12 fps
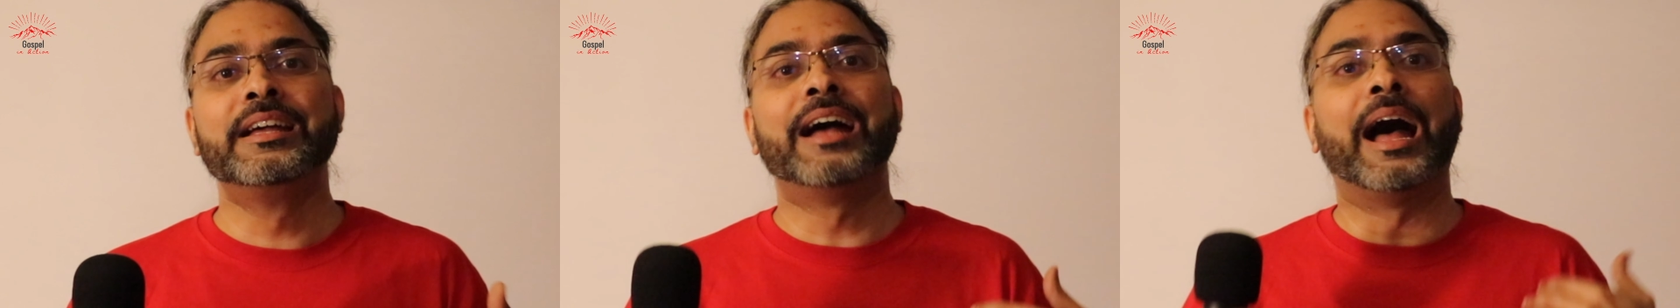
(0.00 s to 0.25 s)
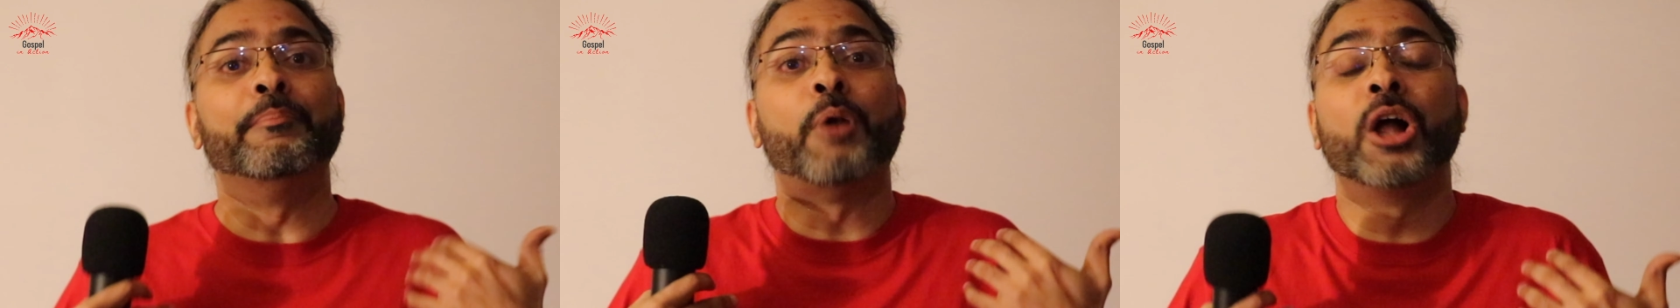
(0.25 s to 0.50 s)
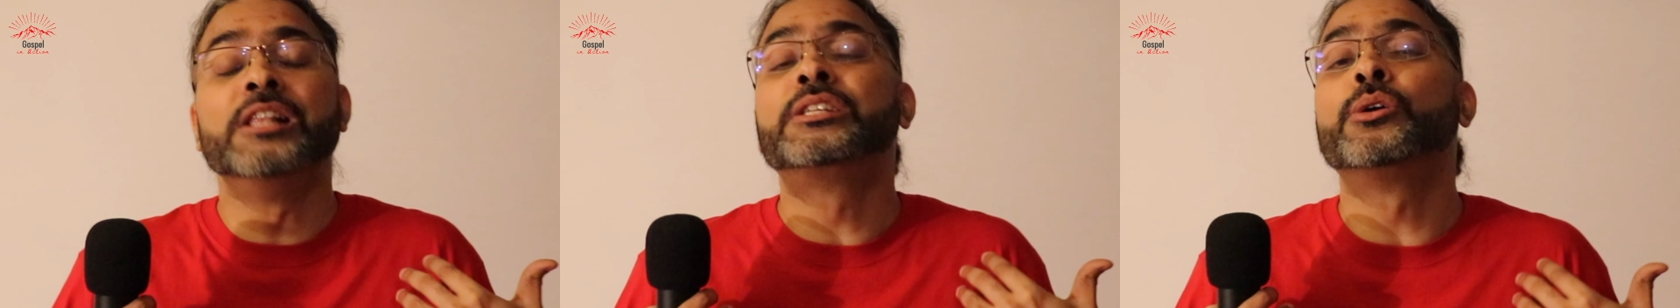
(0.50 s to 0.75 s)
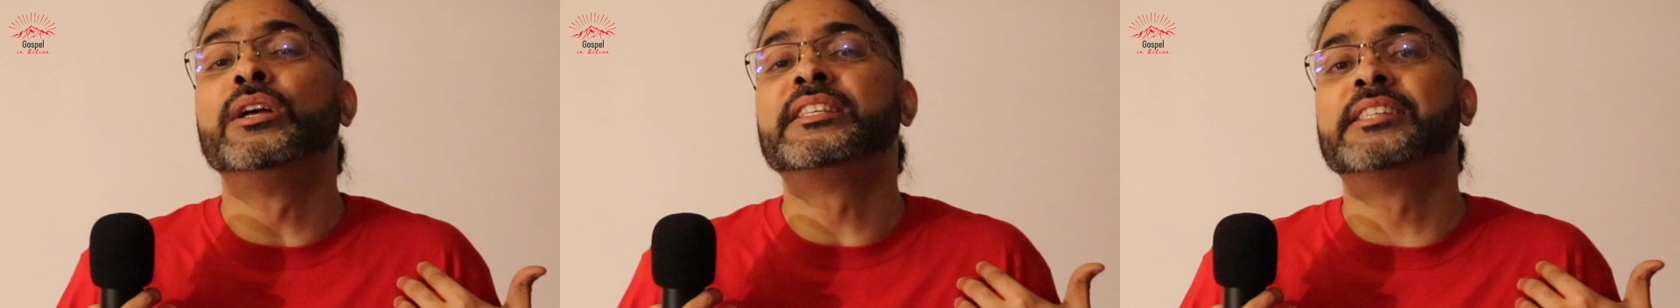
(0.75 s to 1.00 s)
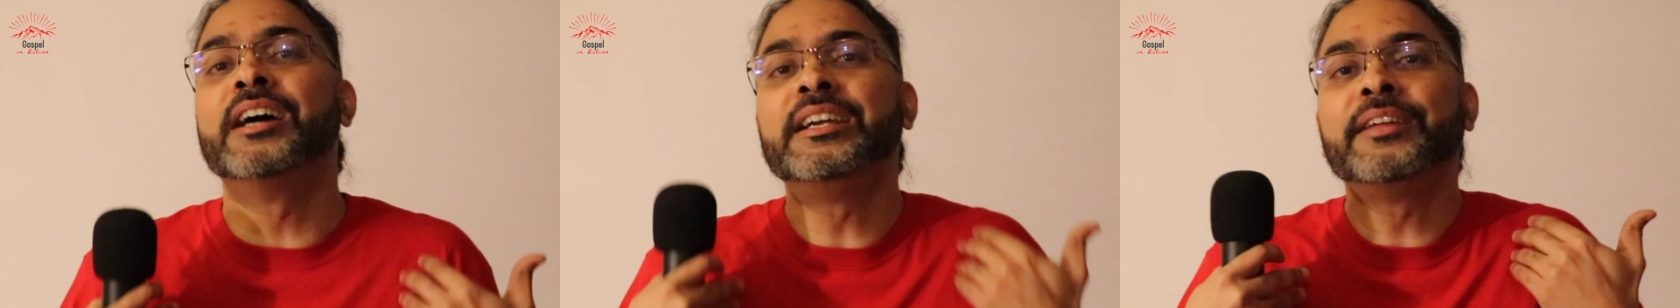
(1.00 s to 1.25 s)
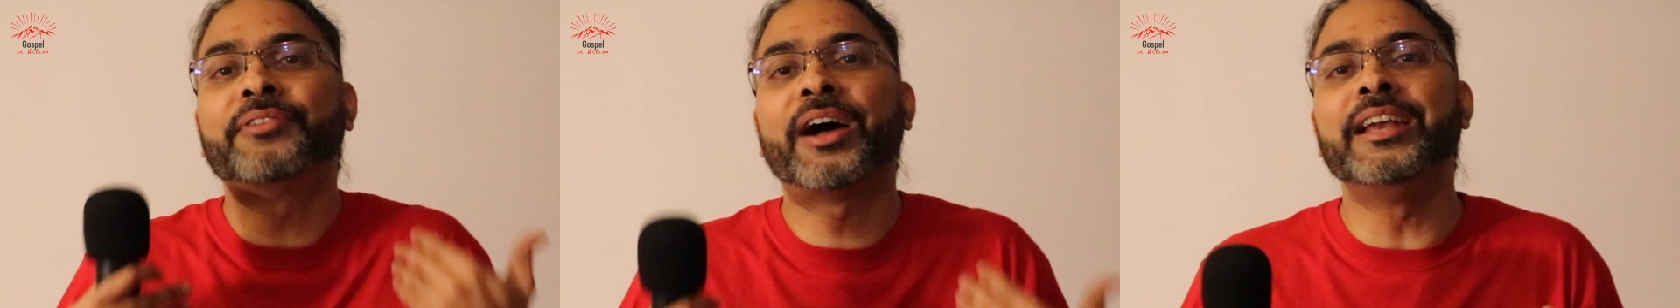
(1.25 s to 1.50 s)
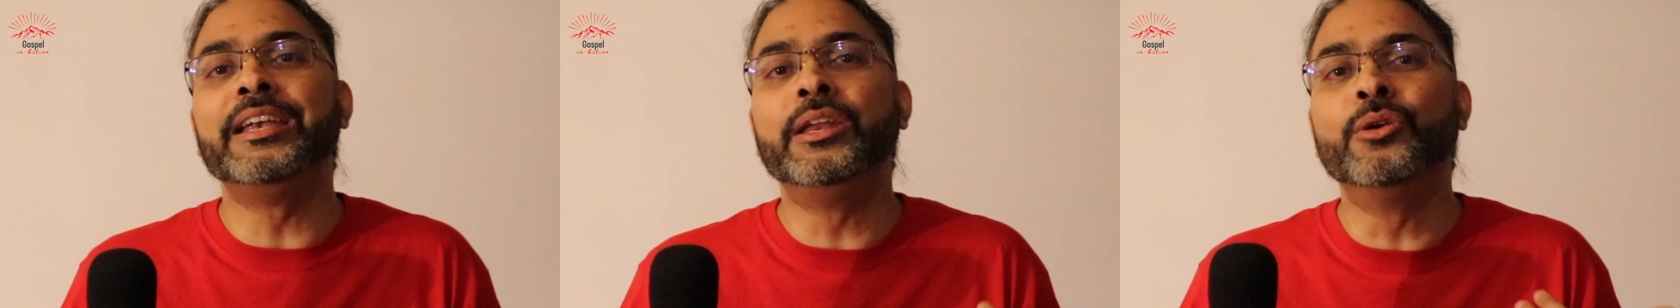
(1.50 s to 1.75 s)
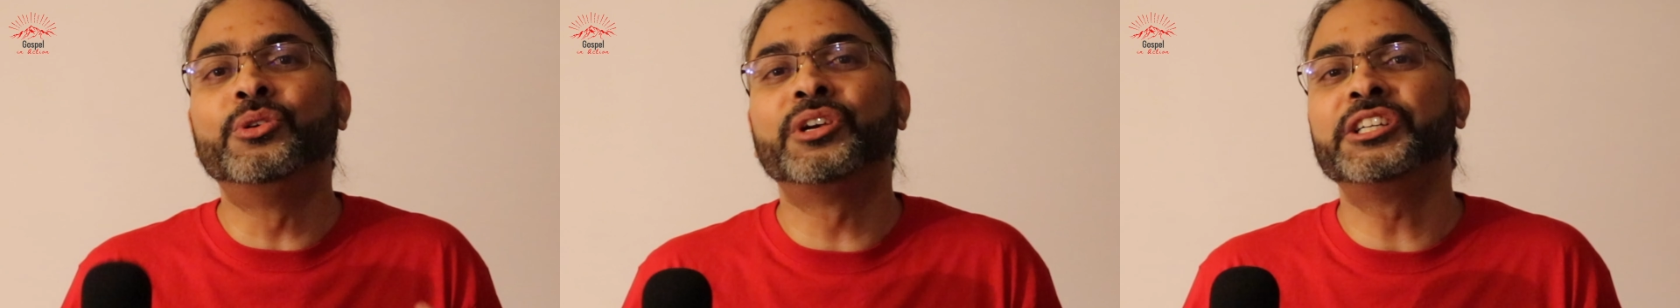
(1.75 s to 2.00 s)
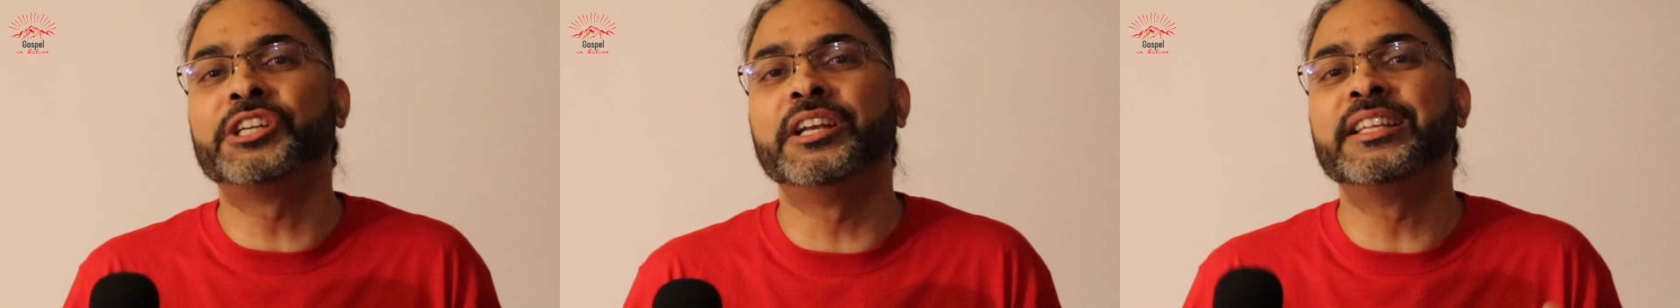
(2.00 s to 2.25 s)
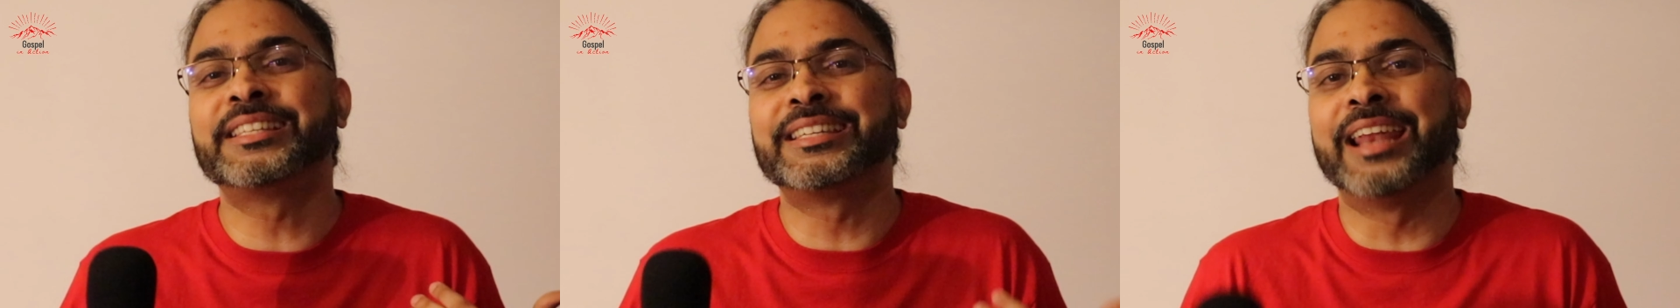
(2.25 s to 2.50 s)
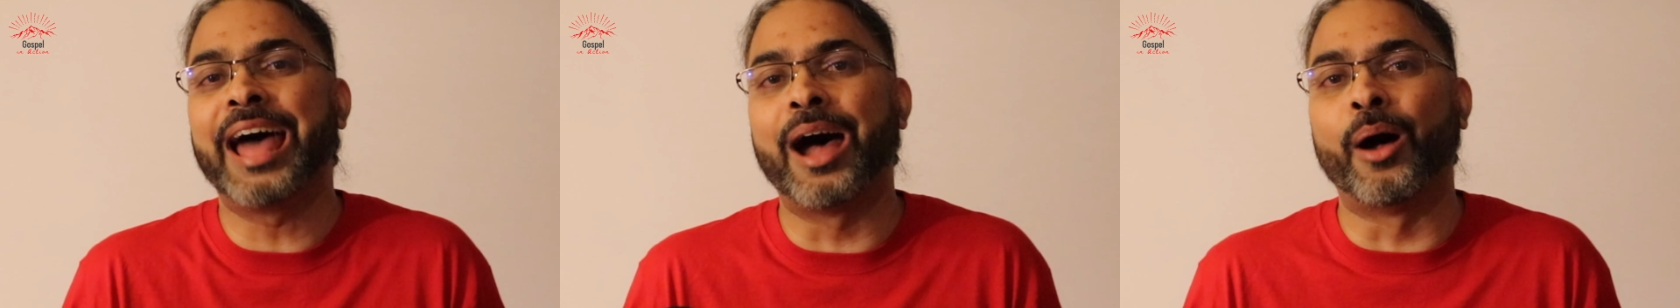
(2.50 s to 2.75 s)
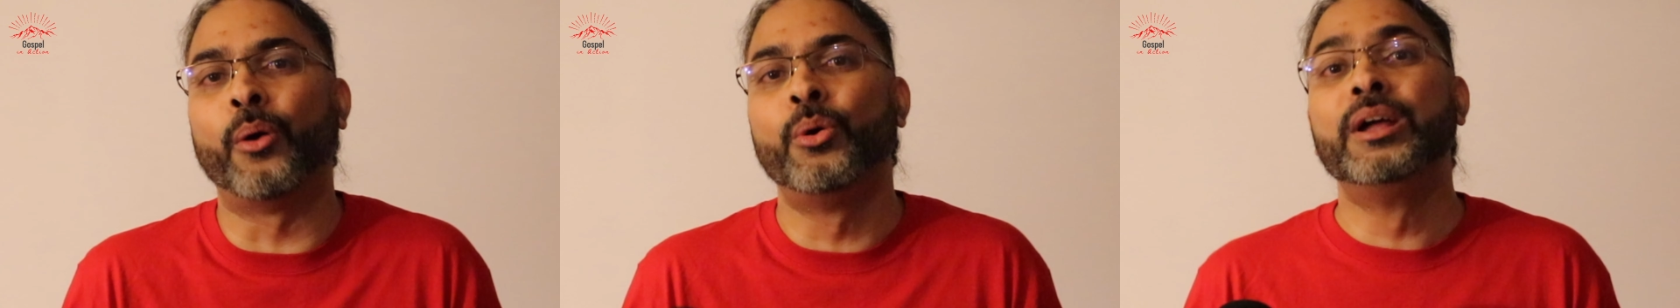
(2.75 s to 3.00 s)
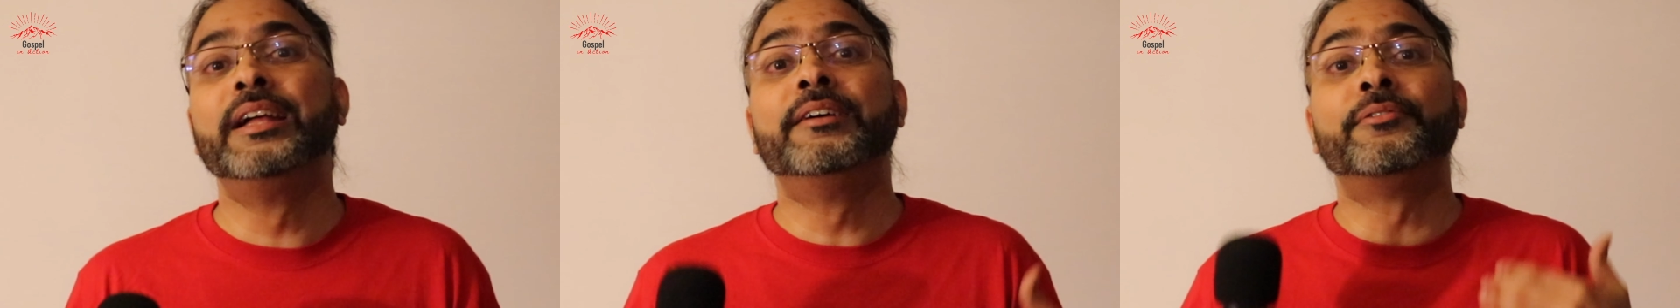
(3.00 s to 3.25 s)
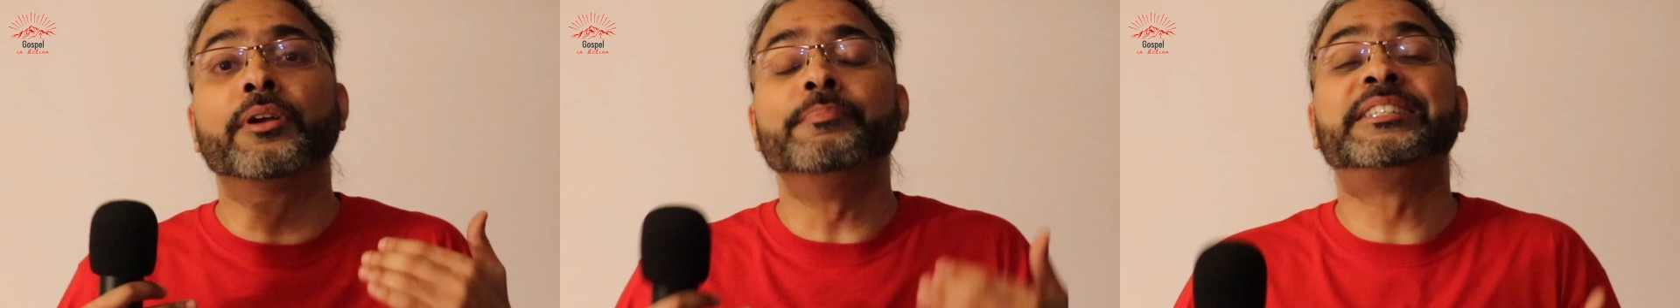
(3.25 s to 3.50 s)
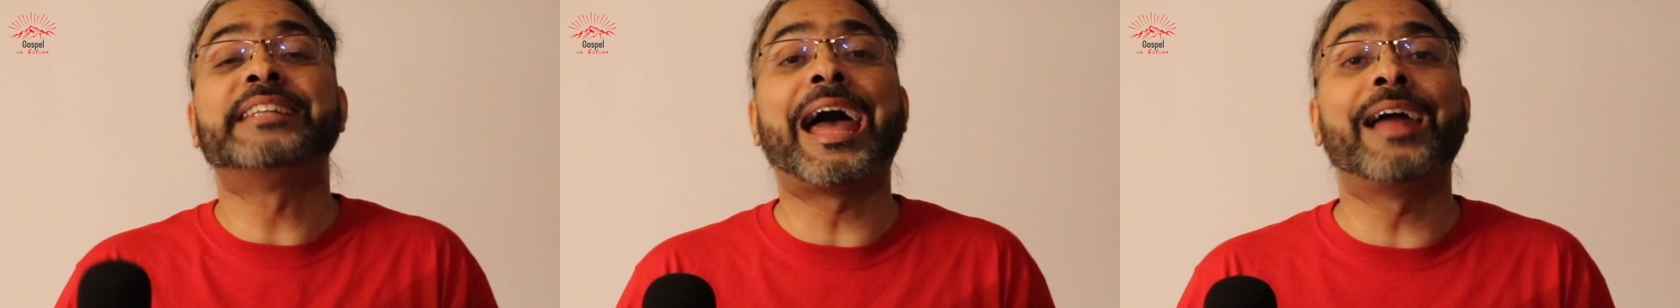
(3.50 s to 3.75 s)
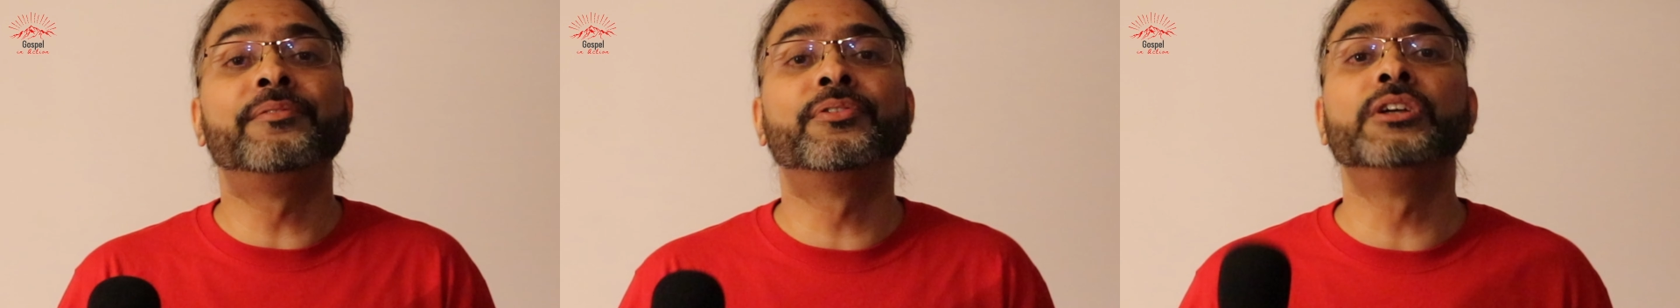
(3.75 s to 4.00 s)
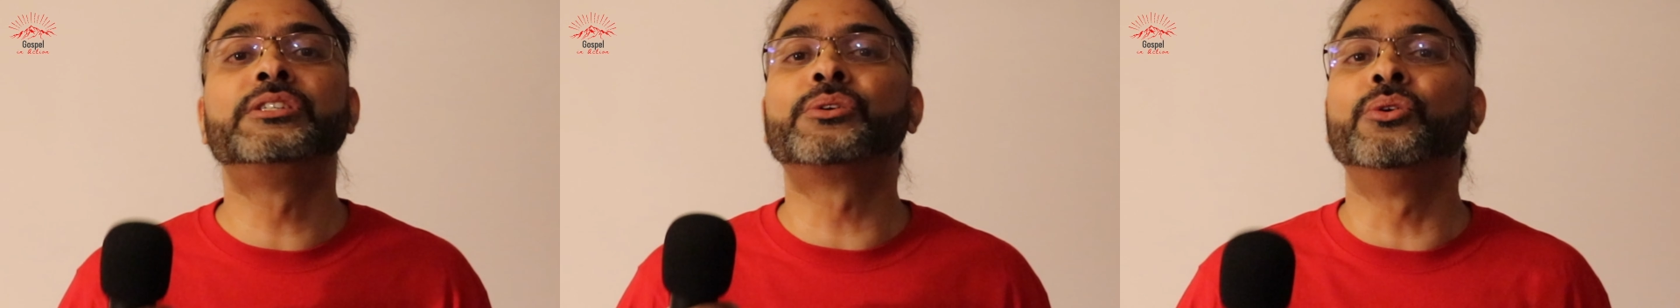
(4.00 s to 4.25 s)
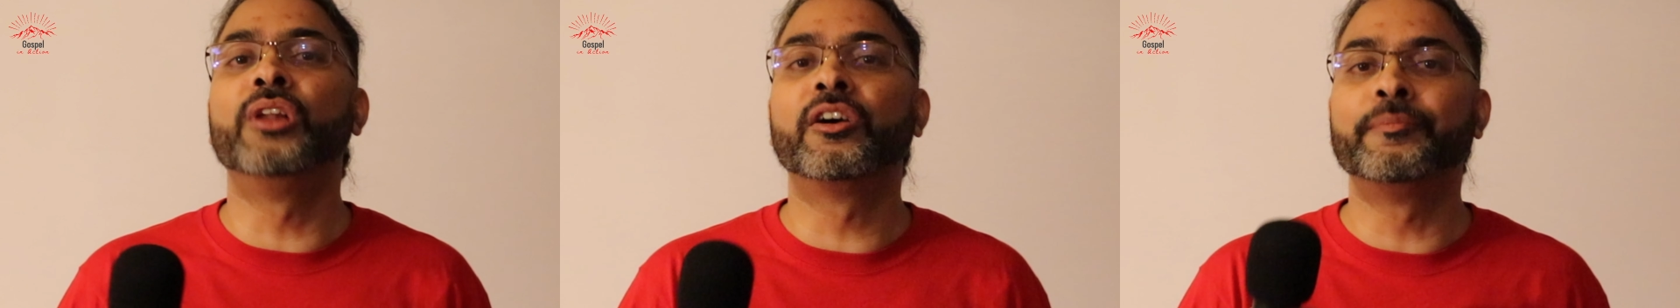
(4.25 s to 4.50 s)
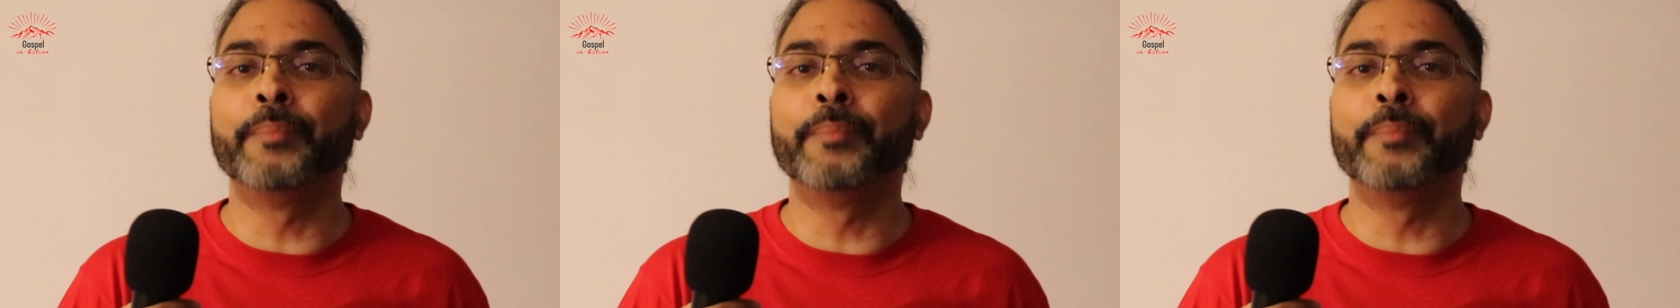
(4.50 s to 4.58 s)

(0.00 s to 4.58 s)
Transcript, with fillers: I'm also a certified nutritionist now from Stanford School of